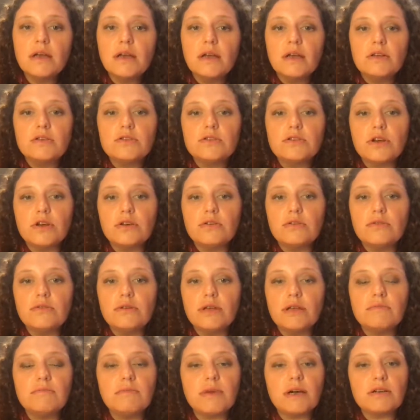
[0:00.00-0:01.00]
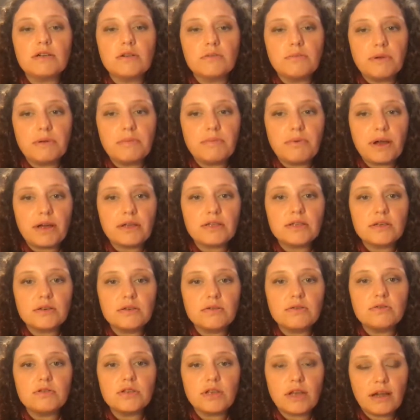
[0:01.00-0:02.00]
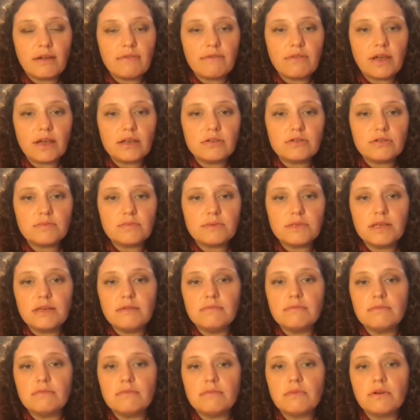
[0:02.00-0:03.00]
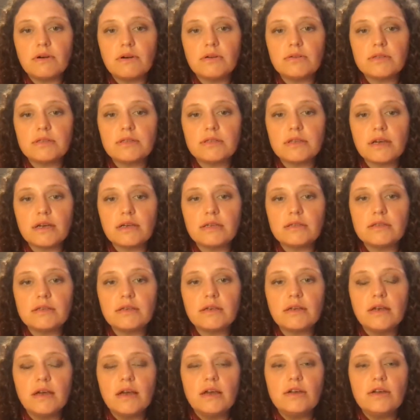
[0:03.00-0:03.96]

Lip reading: So it might not be practical to have the HAZOP team on site.